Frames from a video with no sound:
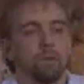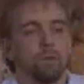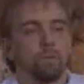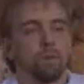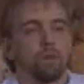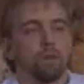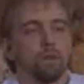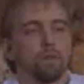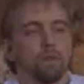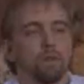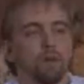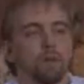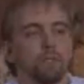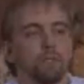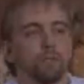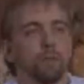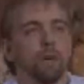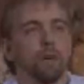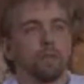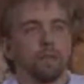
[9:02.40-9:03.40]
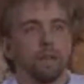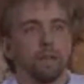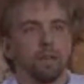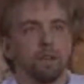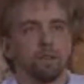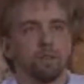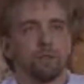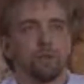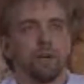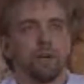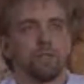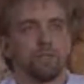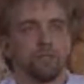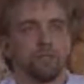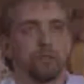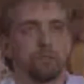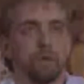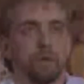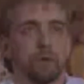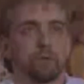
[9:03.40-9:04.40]
Well, Ultima Online also has
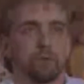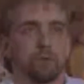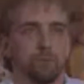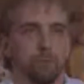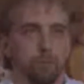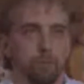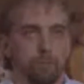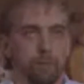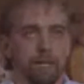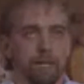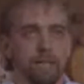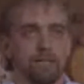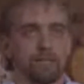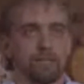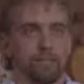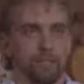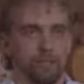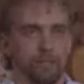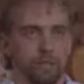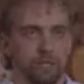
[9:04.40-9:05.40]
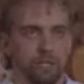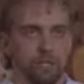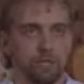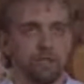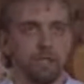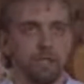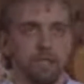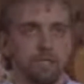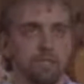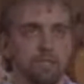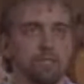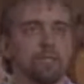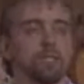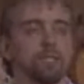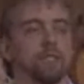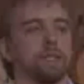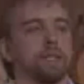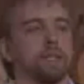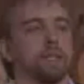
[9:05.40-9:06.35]
a special place in the series